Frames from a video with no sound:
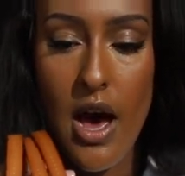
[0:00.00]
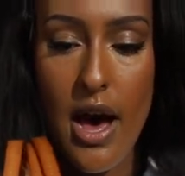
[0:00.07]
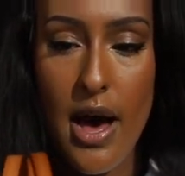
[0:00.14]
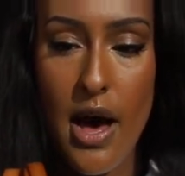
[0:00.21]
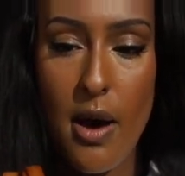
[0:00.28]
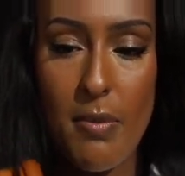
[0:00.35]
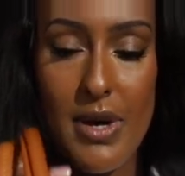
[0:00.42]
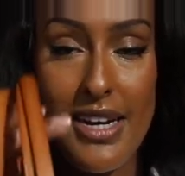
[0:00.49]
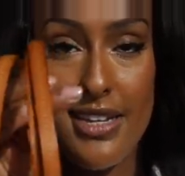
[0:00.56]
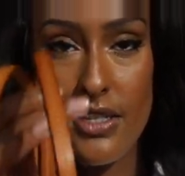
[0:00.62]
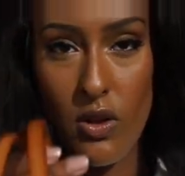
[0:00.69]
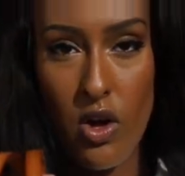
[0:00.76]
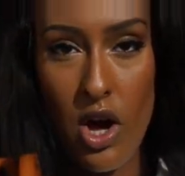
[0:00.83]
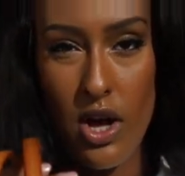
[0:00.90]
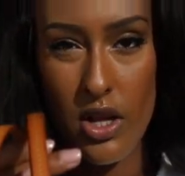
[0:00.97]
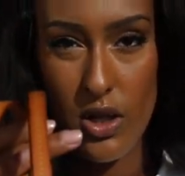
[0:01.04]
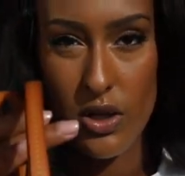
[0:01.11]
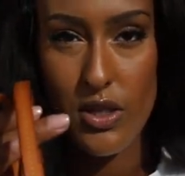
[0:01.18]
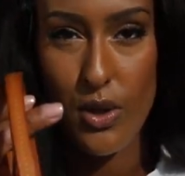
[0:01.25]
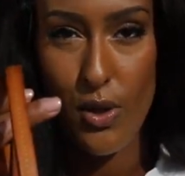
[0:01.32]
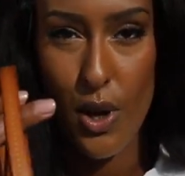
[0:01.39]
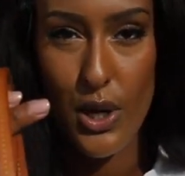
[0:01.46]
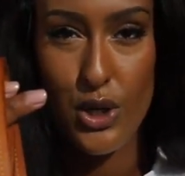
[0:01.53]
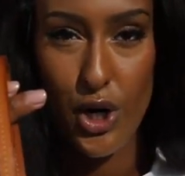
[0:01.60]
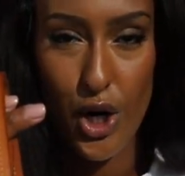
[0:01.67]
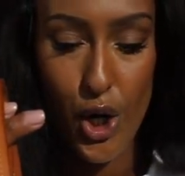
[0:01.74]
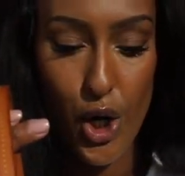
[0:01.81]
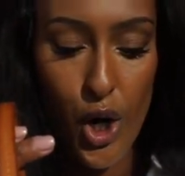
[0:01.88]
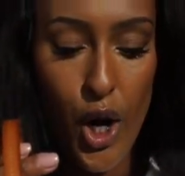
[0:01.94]
It looks a lot
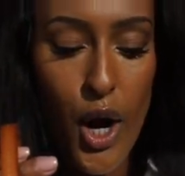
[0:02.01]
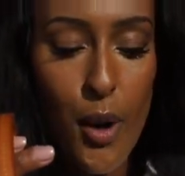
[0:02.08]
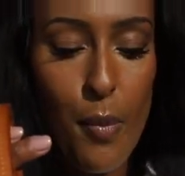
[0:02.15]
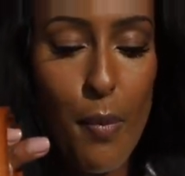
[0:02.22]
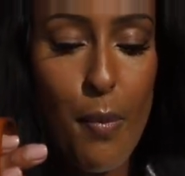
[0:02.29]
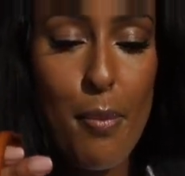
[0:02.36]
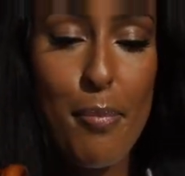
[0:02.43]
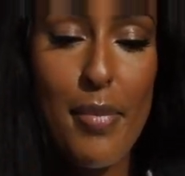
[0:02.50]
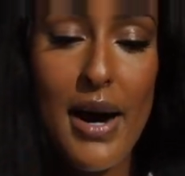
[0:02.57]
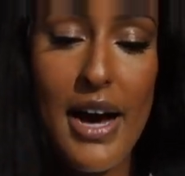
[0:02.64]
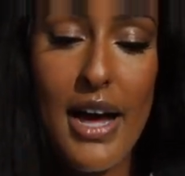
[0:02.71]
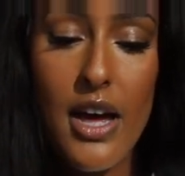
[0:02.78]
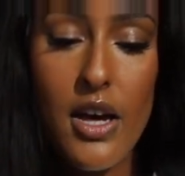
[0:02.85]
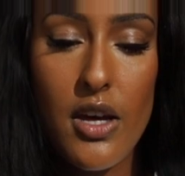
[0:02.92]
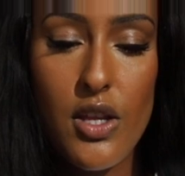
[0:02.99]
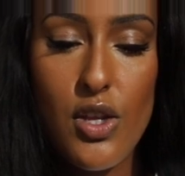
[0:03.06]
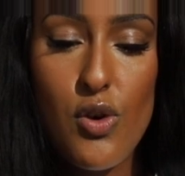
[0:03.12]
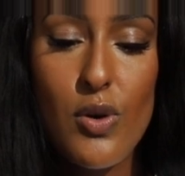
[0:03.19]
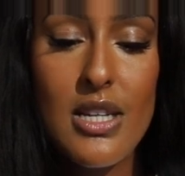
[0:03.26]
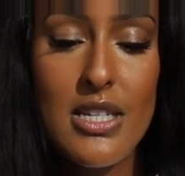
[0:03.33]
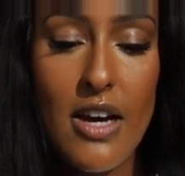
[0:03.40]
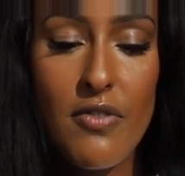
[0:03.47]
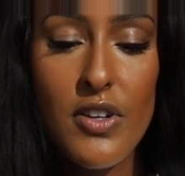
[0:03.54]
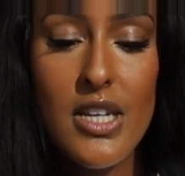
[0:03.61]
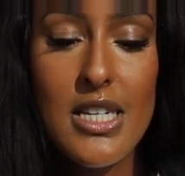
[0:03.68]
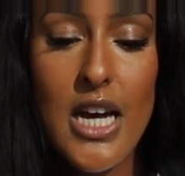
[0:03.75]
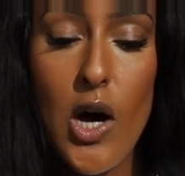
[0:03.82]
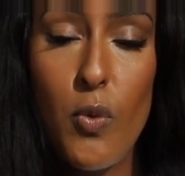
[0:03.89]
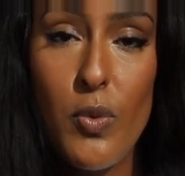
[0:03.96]
darker, but you can
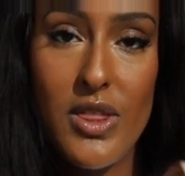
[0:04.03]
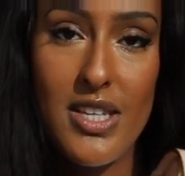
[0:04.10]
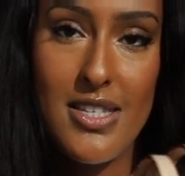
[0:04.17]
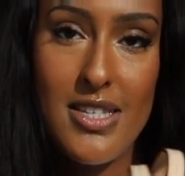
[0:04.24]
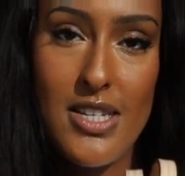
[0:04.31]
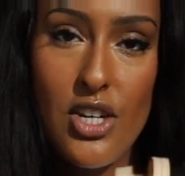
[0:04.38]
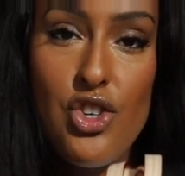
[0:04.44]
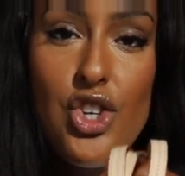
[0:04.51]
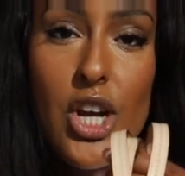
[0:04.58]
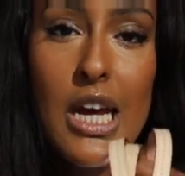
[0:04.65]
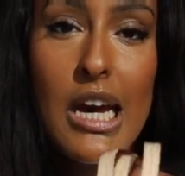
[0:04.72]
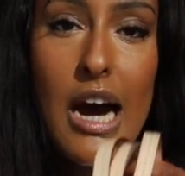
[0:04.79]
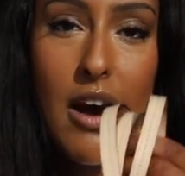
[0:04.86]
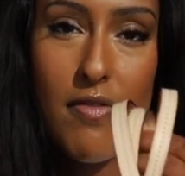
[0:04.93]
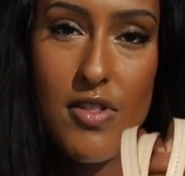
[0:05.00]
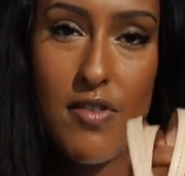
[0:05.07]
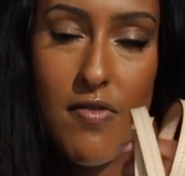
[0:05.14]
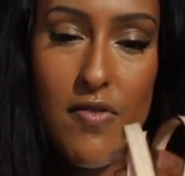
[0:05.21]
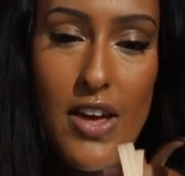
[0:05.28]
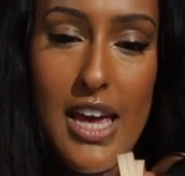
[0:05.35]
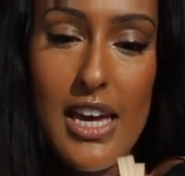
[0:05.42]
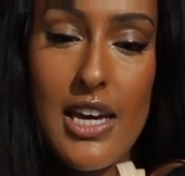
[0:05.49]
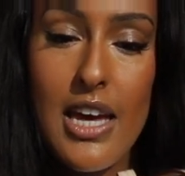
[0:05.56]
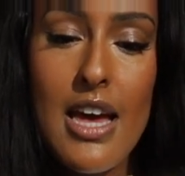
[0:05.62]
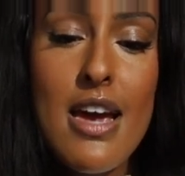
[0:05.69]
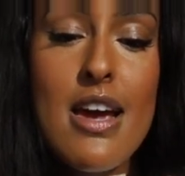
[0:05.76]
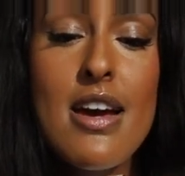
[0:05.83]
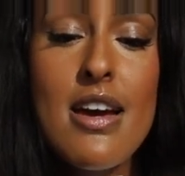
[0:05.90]
definitely tell with the stitching of the fake